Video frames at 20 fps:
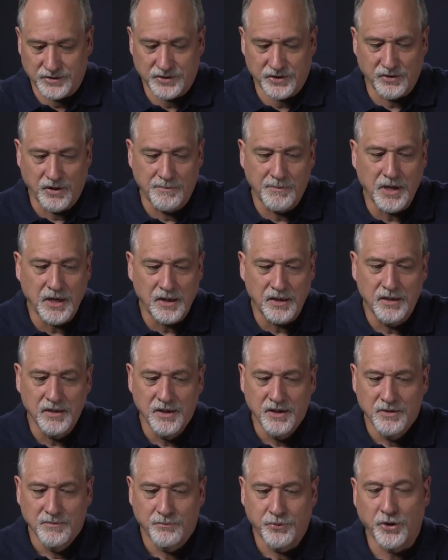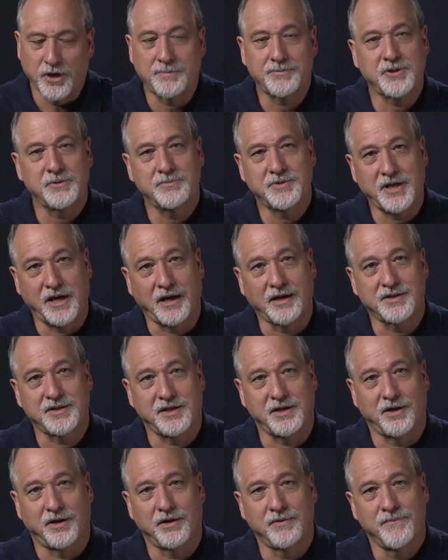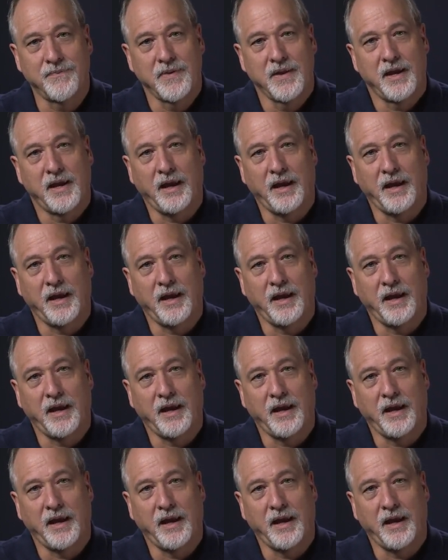So I'm going to put up some text here,